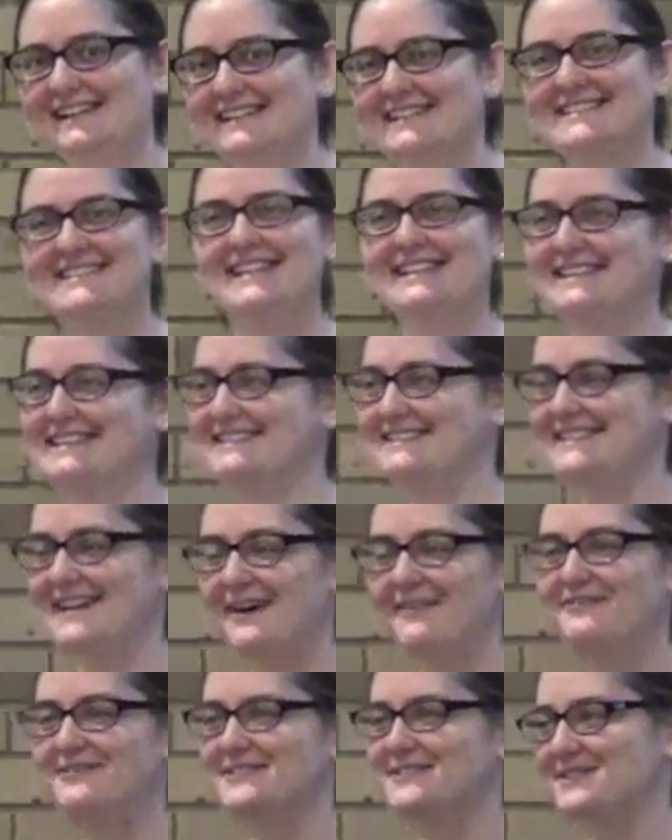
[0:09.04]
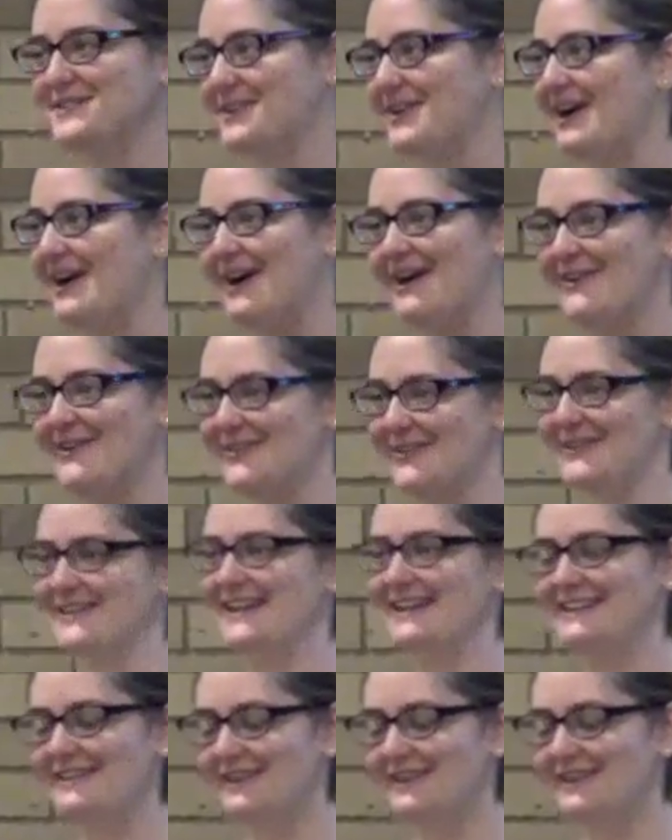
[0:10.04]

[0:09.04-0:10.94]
It's like the toughest crowd.